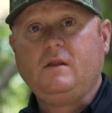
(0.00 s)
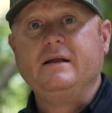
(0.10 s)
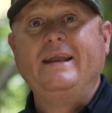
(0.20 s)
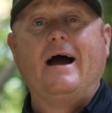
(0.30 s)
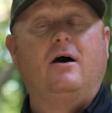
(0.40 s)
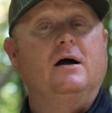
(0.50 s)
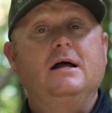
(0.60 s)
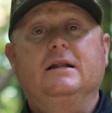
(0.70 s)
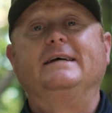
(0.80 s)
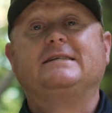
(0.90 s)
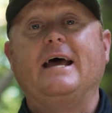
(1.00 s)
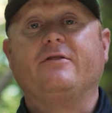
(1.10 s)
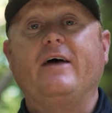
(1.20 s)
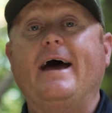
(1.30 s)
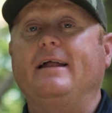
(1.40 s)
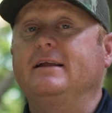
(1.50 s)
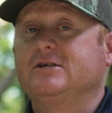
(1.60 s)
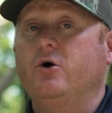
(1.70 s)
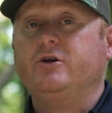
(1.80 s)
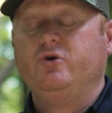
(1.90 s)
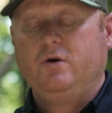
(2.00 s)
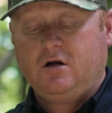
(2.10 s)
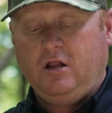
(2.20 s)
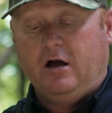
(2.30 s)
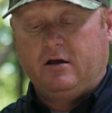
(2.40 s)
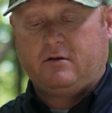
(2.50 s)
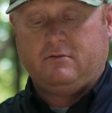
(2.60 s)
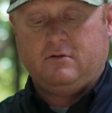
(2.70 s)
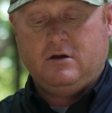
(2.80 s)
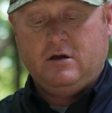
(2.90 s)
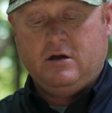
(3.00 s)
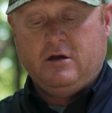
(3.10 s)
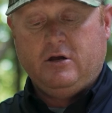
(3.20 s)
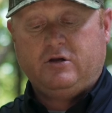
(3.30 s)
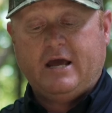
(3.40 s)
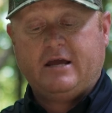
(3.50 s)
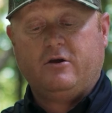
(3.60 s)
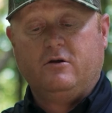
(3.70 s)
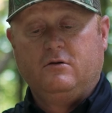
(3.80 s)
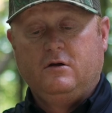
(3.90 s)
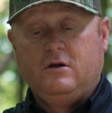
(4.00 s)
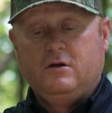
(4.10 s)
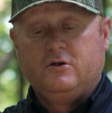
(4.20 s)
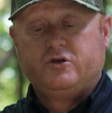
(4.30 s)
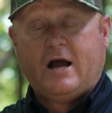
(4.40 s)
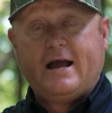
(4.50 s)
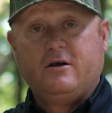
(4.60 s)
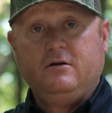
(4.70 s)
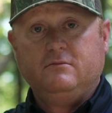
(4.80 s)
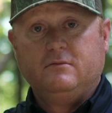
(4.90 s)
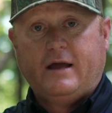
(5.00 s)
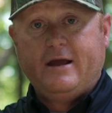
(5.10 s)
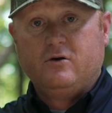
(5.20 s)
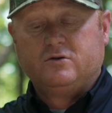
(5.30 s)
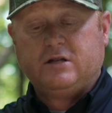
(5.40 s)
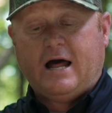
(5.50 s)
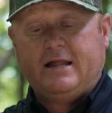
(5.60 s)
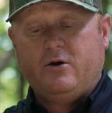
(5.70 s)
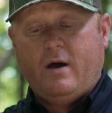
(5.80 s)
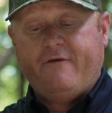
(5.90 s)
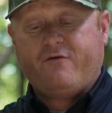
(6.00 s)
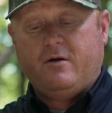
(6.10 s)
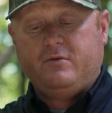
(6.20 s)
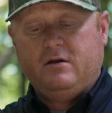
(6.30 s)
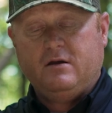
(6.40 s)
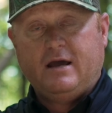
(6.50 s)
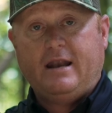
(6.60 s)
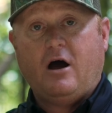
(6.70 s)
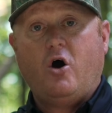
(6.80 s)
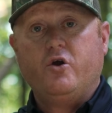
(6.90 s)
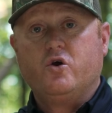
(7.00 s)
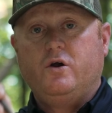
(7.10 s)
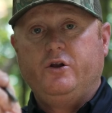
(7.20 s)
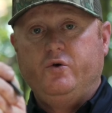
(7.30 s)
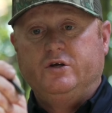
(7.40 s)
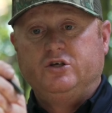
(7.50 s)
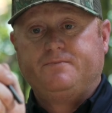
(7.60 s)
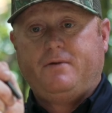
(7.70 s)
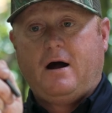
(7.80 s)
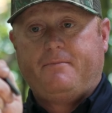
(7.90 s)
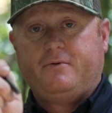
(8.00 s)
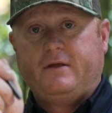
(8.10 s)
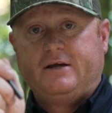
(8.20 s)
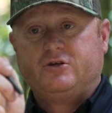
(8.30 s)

Now, let's take that. Let's go into a cluck. You take your striker, angled slightly away from you, and all you're going to do is just pop that